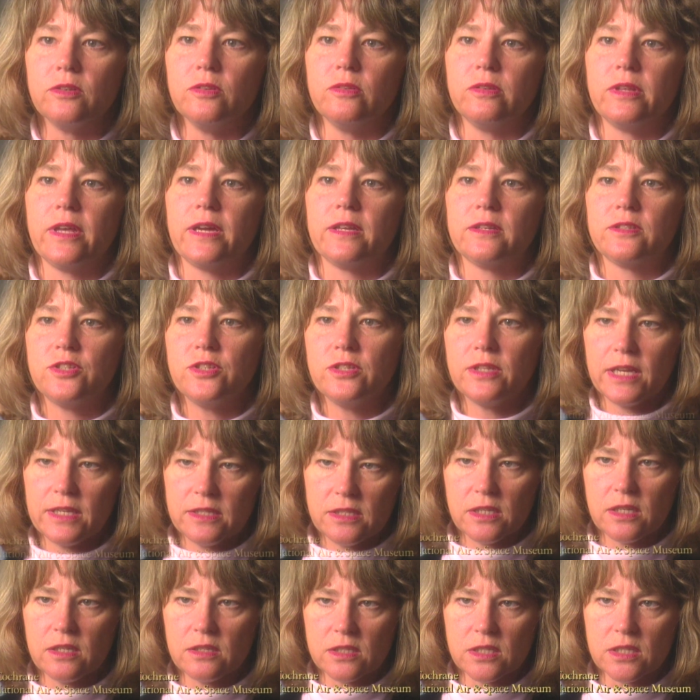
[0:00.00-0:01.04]
do that, gee,
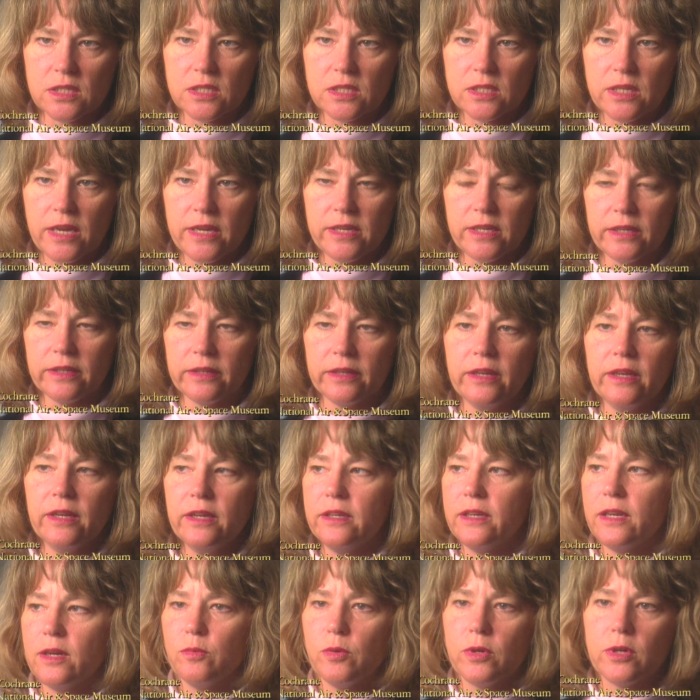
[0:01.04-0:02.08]
that sounds exciting,
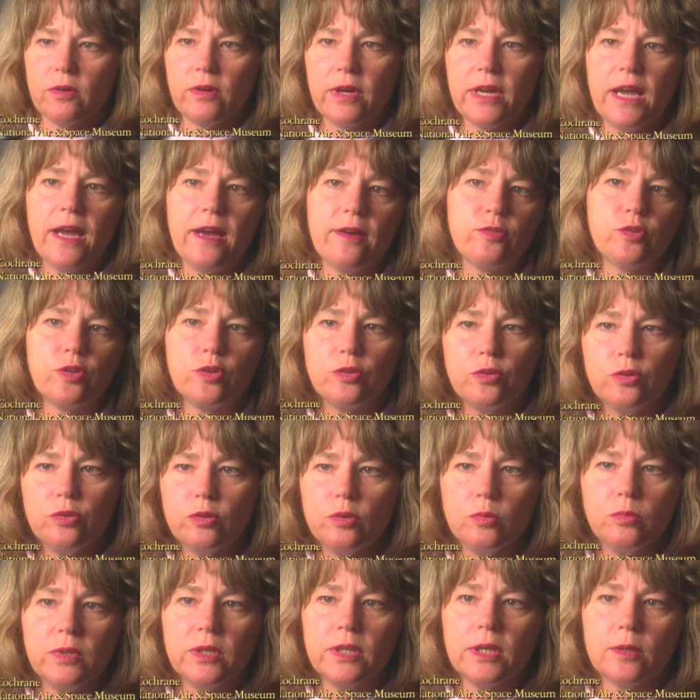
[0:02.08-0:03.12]
now what do I have to
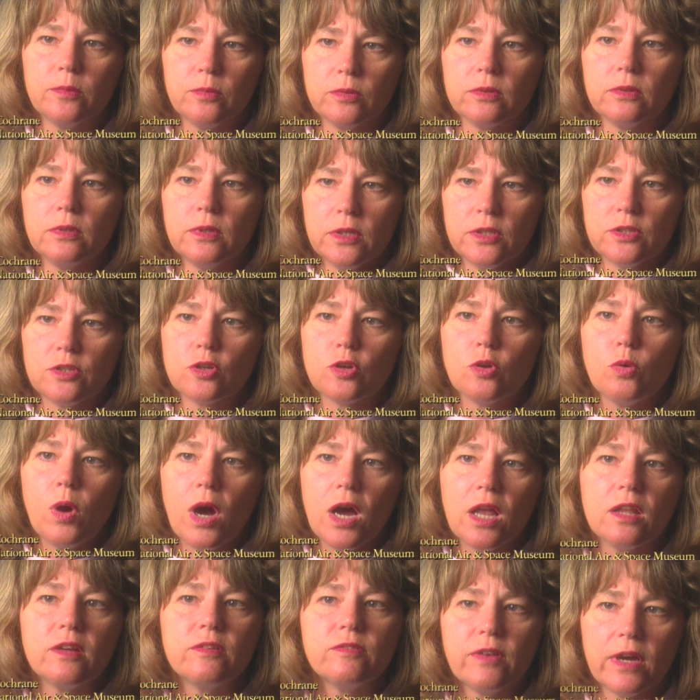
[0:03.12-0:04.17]
do to be able to
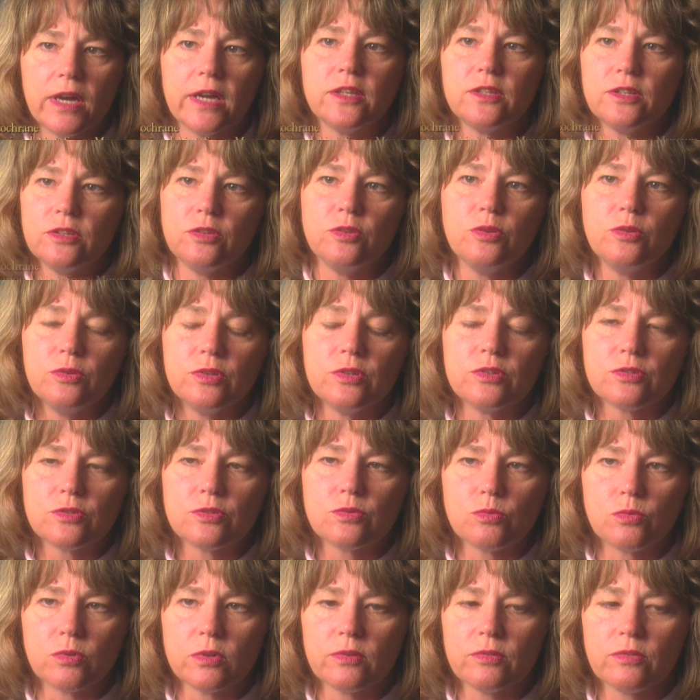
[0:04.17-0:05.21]
qualify to do this
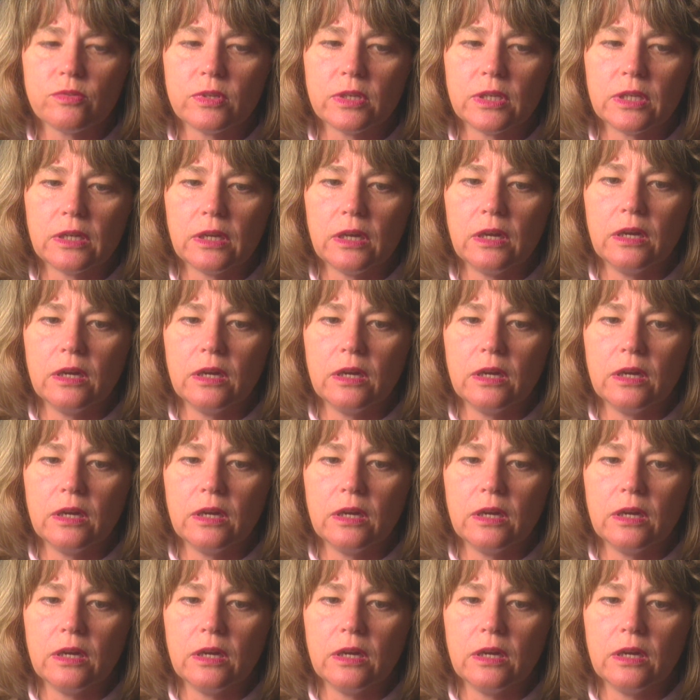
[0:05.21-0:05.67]
sort of thing?